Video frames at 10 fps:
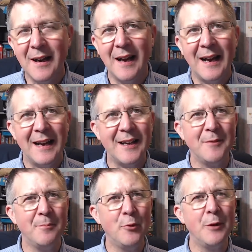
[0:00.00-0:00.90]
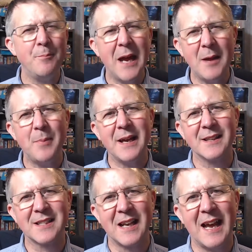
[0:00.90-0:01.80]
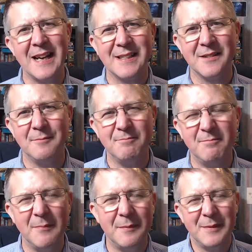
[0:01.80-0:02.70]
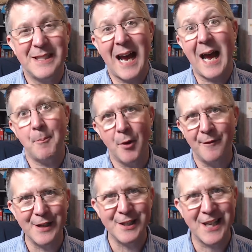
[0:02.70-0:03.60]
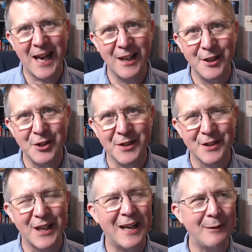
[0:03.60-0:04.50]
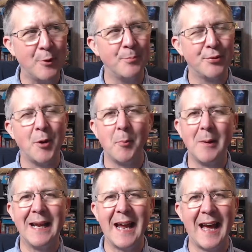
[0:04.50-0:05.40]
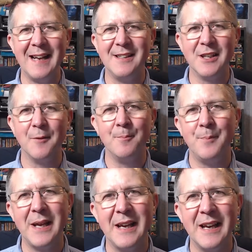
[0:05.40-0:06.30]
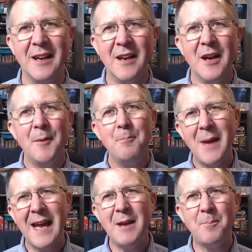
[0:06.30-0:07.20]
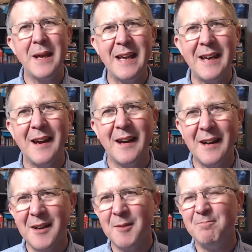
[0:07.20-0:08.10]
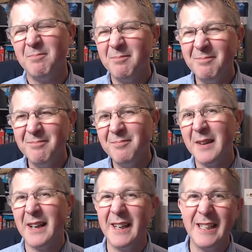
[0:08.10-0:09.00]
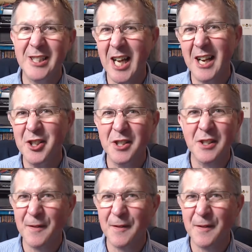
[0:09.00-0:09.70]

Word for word: and with maybe a slight dab of intelligence, I would probably end up being maybe a. Uh, mm, intelligence